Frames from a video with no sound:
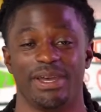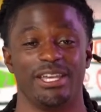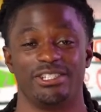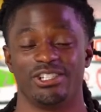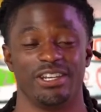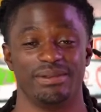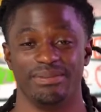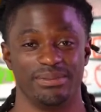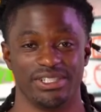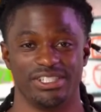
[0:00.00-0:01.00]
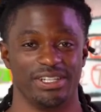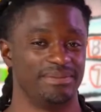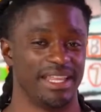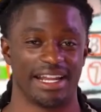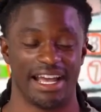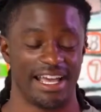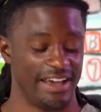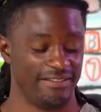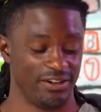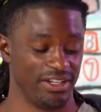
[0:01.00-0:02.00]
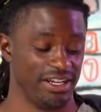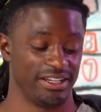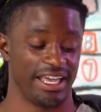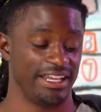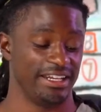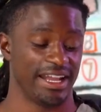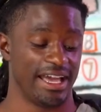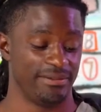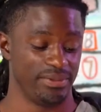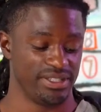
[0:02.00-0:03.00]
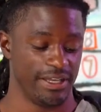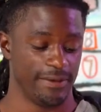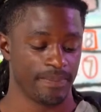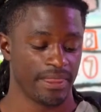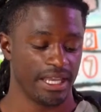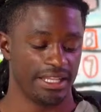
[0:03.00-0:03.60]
Patreon membership that I have on there, gaining 9%.